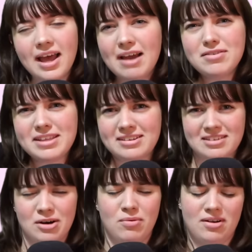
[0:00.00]
everything's
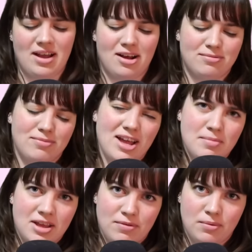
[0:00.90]
gonna work out. Why
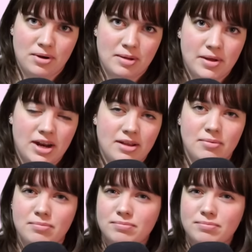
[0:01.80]
am I even worrying about it?